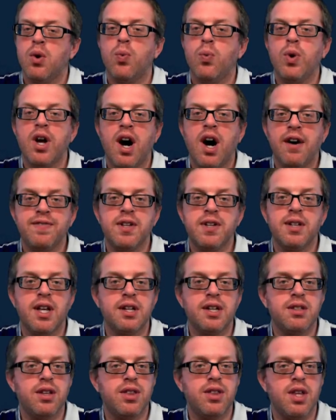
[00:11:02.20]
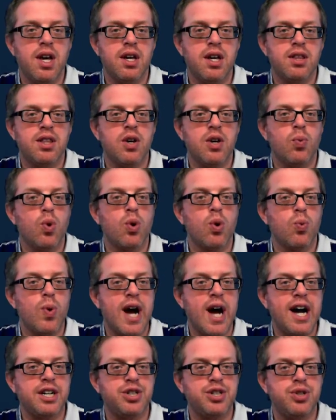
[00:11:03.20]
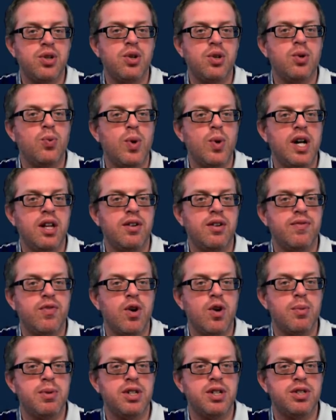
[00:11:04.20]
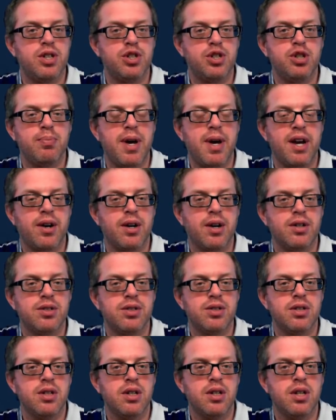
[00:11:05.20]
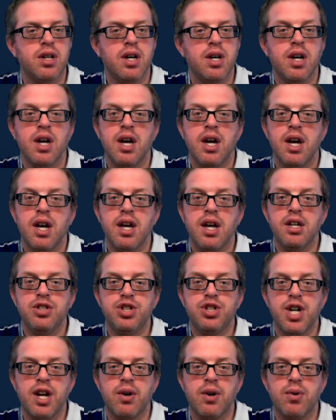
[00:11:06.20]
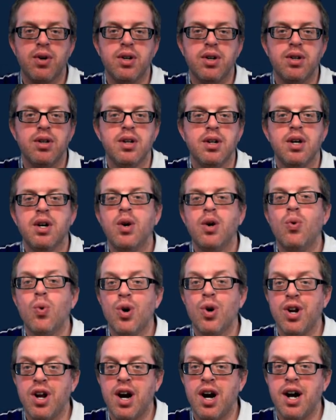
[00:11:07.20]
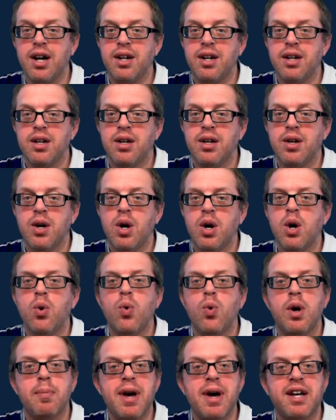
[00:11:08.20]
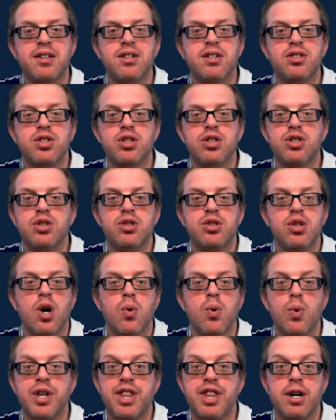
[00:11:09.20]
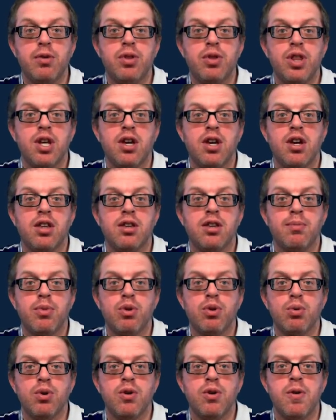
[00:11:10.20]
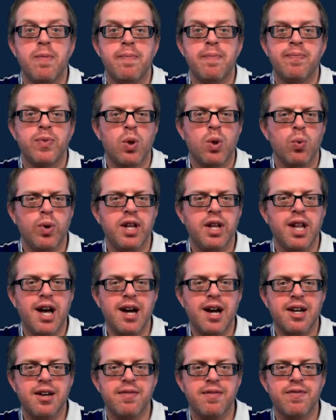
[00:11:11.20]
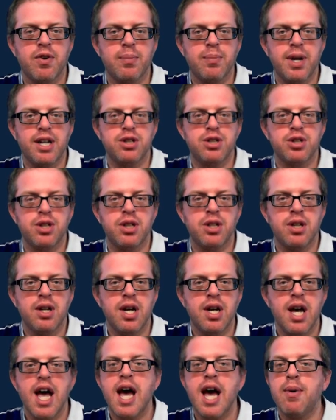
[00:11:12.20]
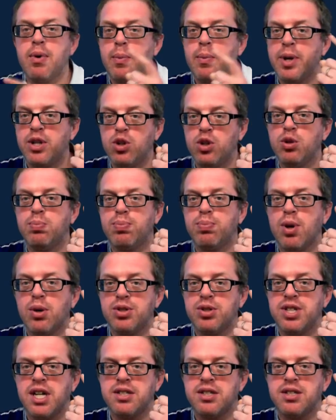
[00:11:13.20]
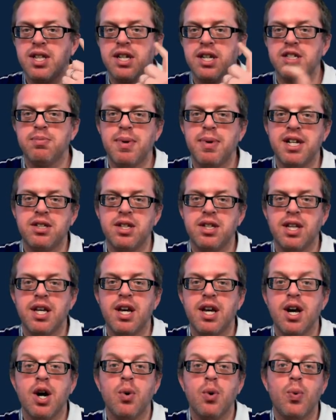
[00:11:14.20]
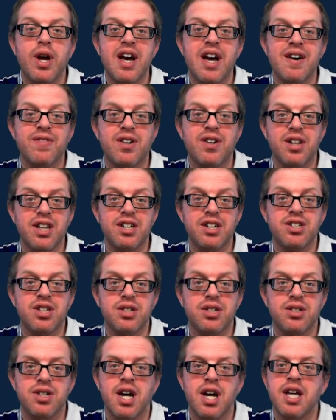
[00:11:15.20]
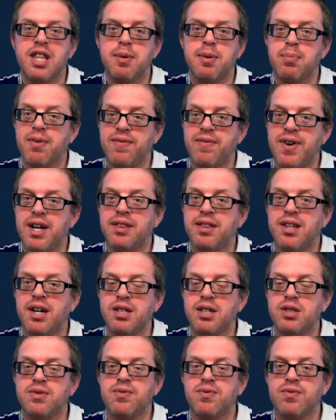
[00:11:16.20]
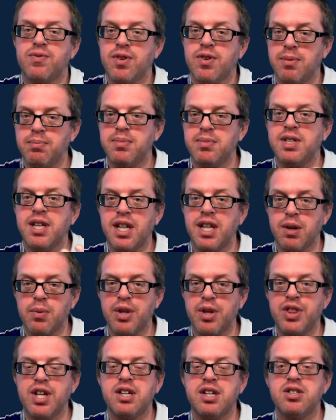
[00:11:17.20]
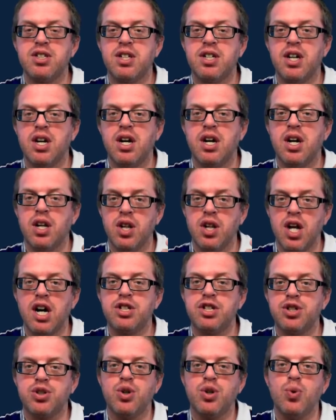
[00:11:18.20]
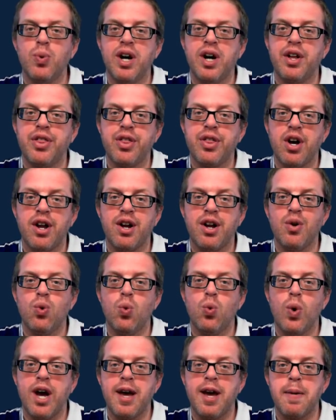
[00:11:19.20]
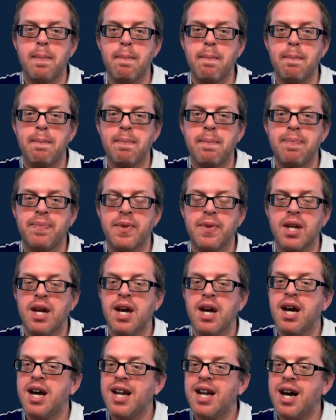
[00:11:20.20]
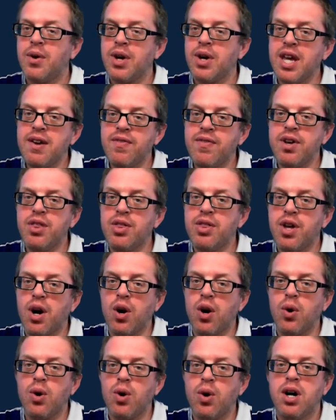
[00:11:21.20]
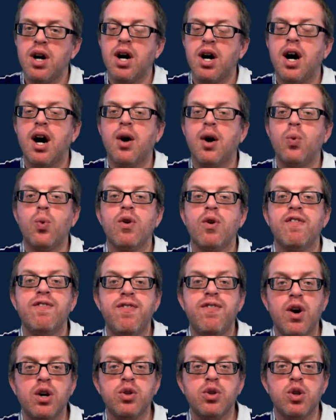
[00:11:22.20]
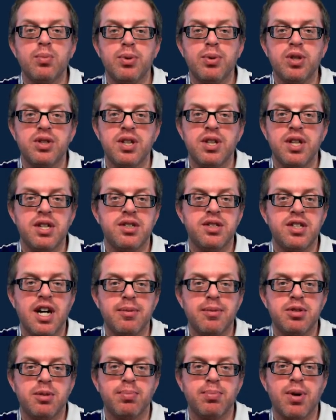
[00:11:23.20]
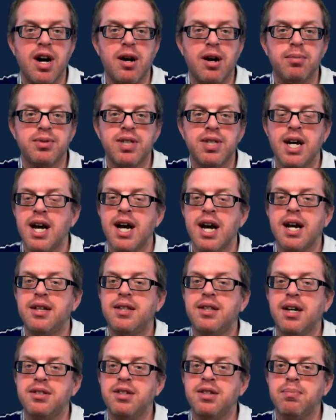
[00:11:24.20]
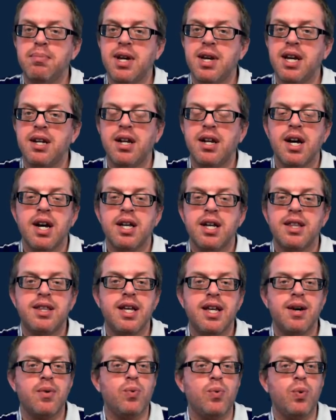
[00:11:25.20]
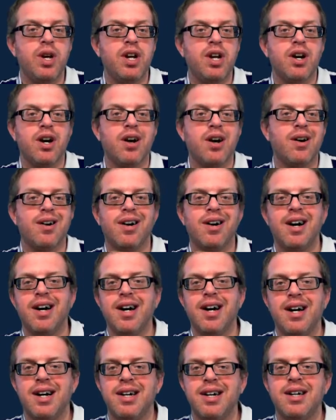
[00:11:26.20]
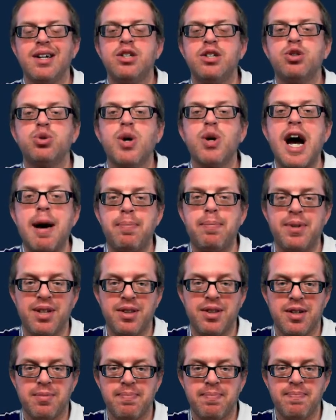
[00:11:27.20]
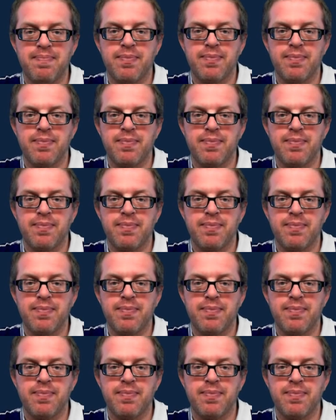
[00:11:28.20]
we often like to think that we're rational, well informed decision makers. In general, we're not. We make decisions without thinking them through. We lack information. And when we do process things mentally, we have glitches that prevent us from dealing with things in a, a logical, well thought out way. Now, even though we're vulnerable to these types of problems, it doesn't mean that we are uh, trapped in them.